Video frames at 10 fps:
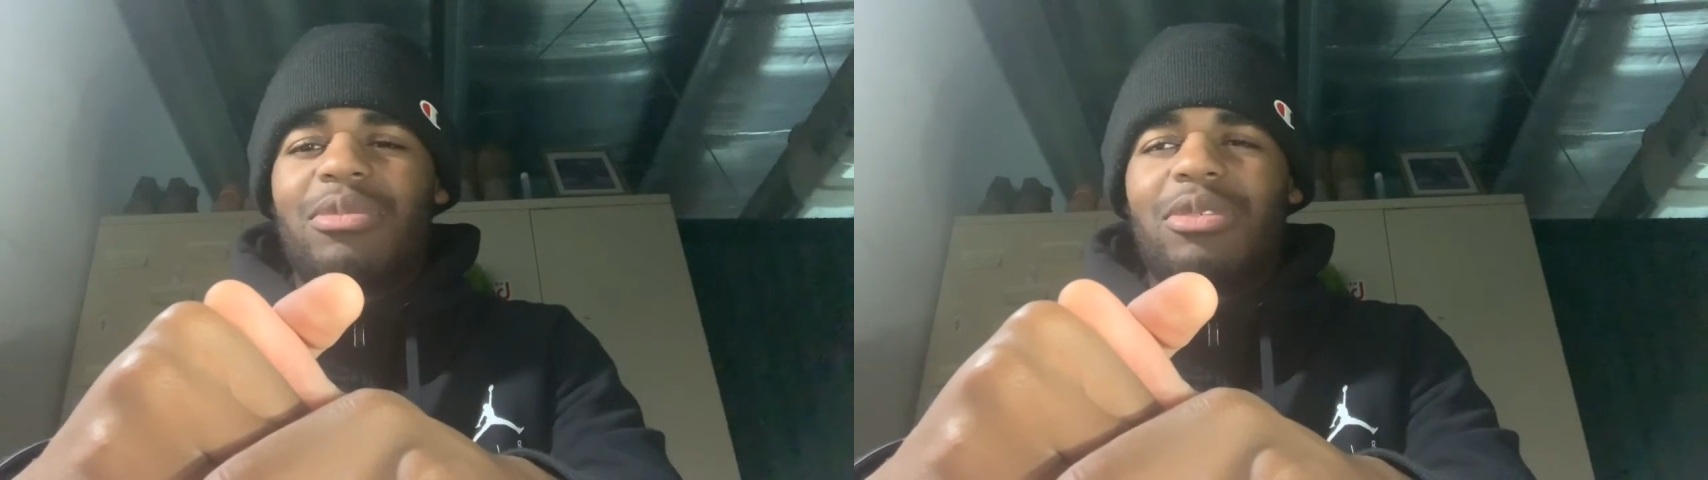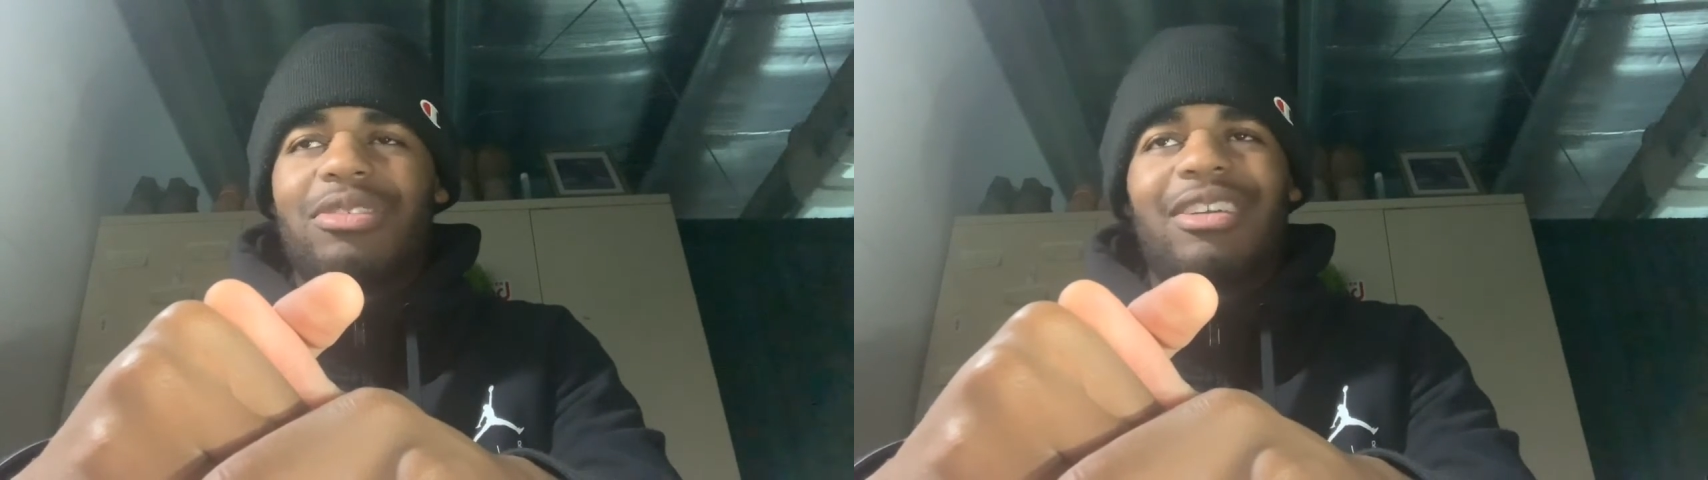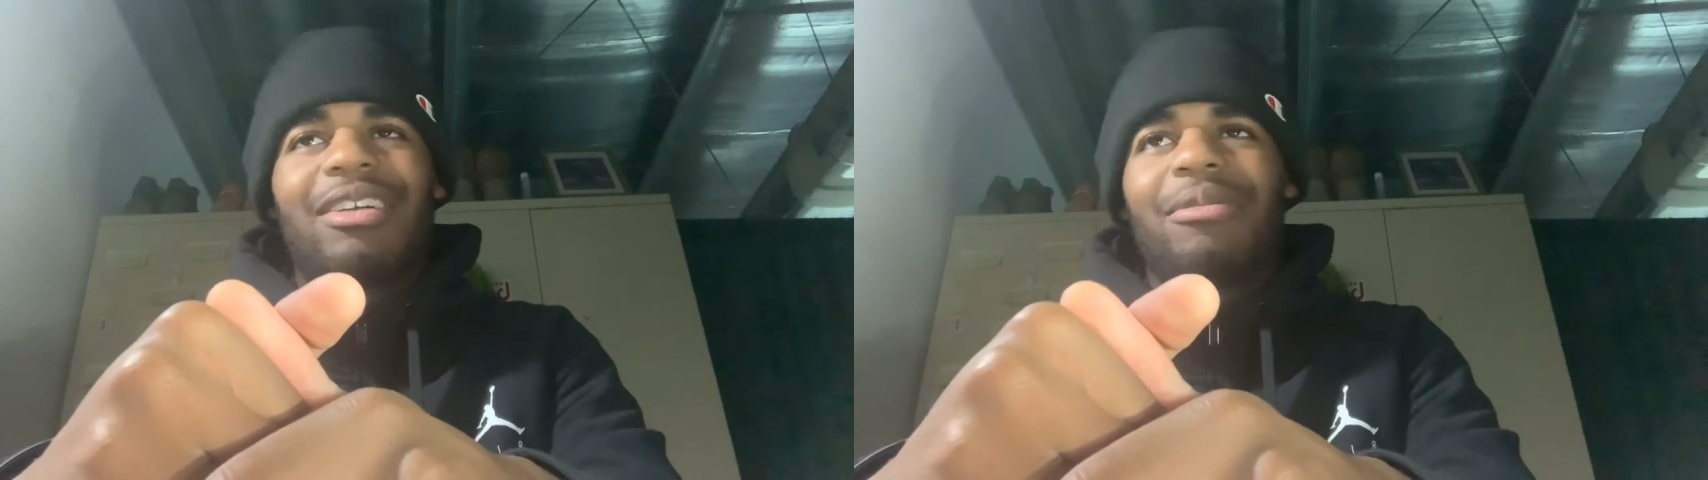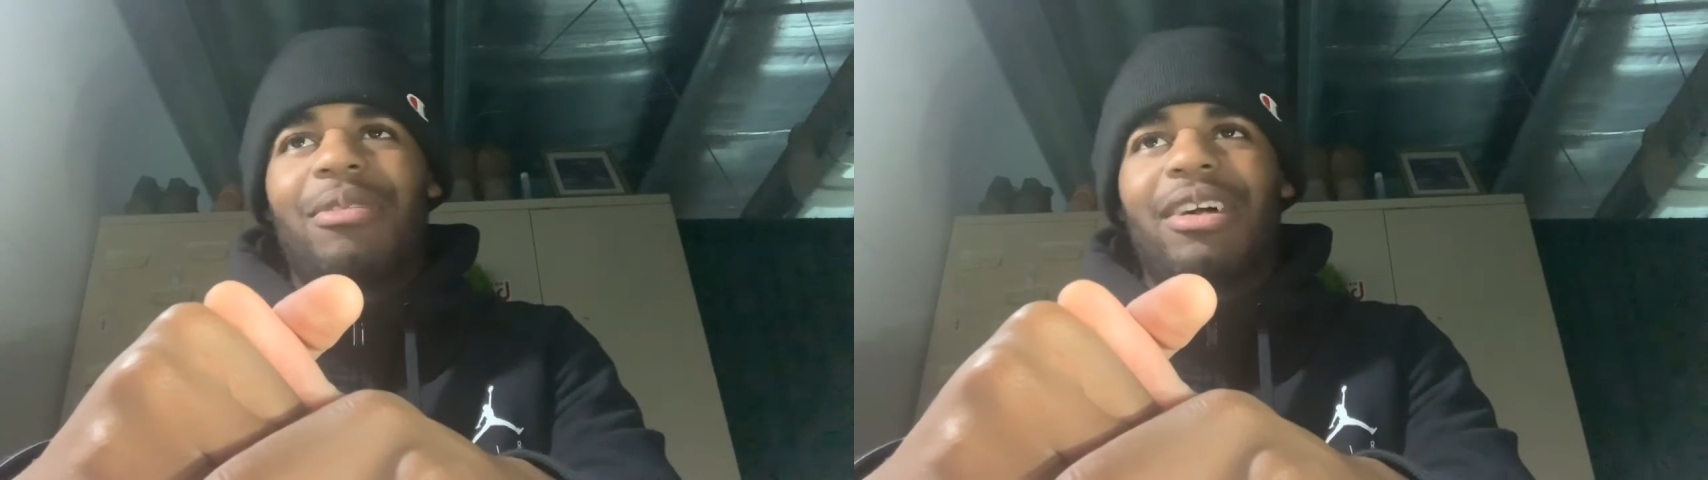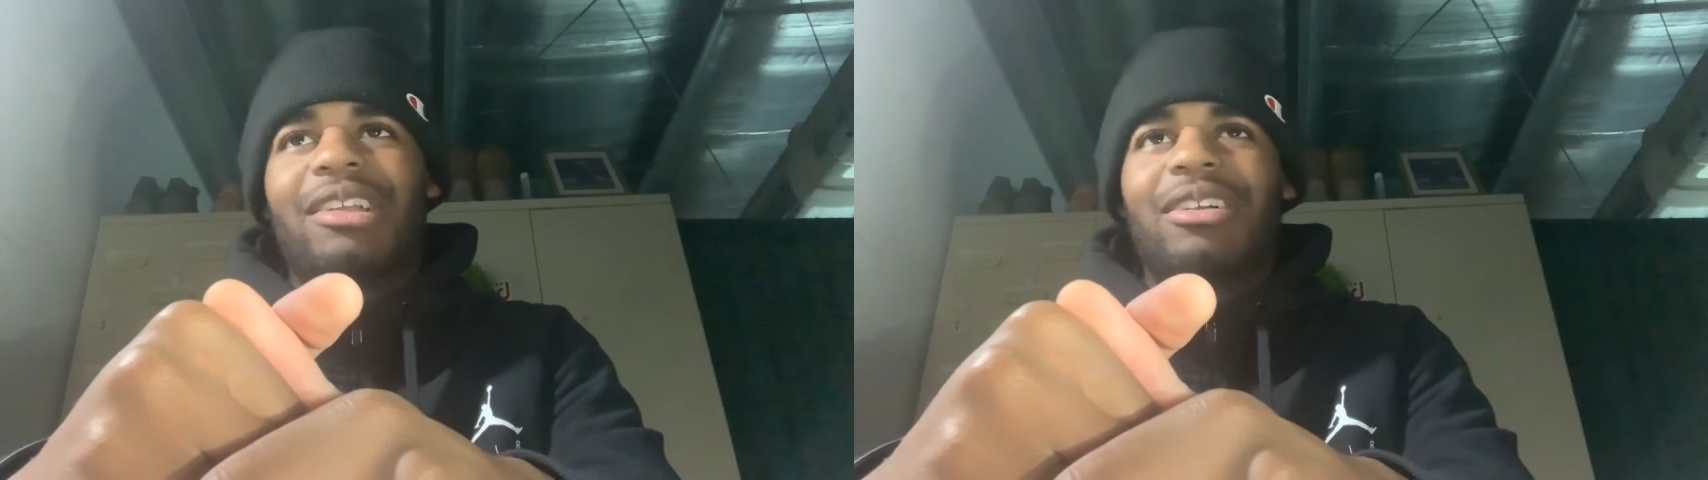Or not
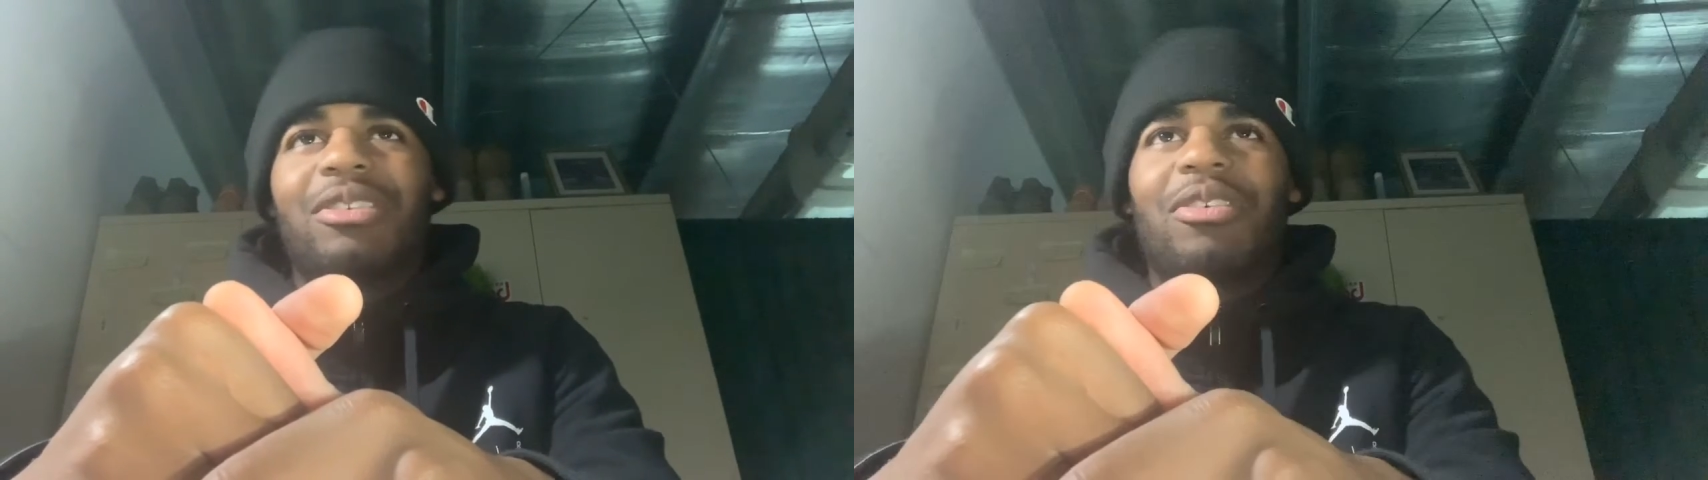why I got the